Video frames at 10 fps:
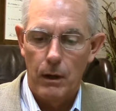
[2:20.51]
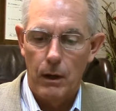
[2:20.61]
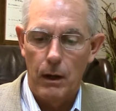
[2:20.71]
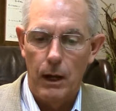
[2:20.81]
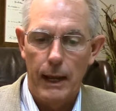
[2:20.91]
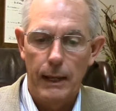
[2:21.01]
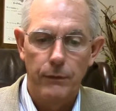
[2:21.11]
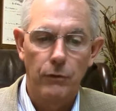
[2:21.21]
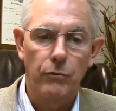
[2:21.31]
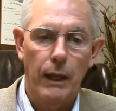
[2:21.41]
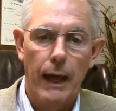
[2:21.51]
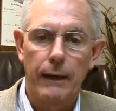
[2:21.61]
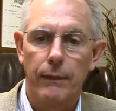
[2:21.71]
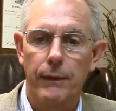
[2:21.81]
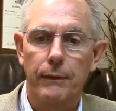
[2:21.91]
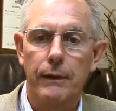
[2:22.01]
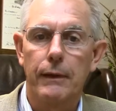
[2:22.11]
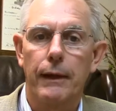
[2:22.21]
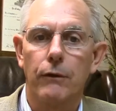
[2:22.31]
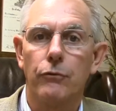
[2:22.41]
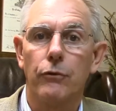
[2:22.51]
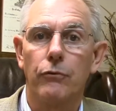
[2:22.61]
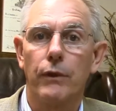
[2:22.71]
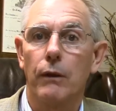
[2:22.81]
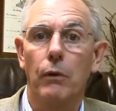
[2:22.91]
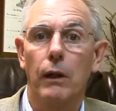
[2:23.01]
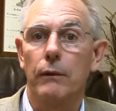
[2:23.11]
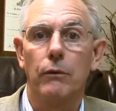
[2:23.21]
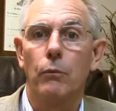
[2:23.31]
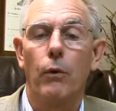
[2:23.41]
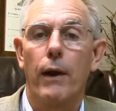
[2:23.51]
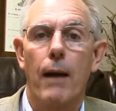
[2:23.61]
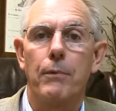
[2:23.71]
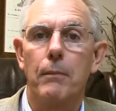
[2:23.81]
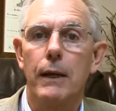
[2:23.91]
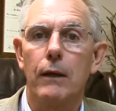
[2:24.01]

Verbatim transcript: Uh, and this is the kind of thing that tenants just think, well, it won't happen to me.